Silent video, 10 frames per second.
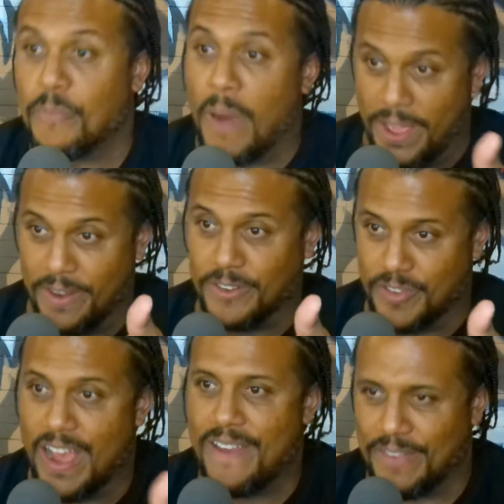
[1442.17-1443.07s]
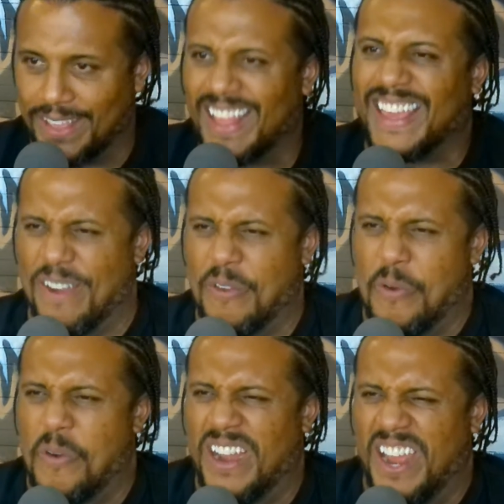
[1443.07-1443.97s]
Or sleep while you're driving, yeah. like
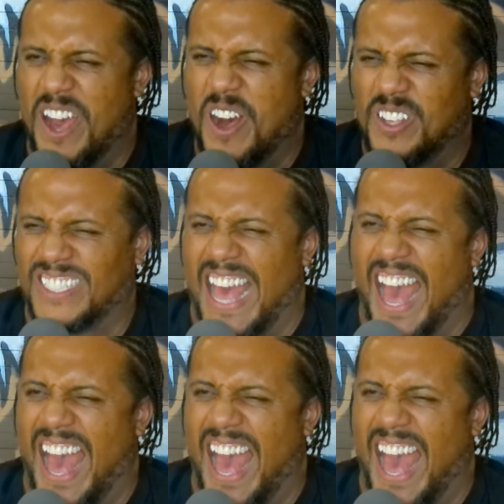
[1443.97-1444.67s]
everyone else. Why waste else. time?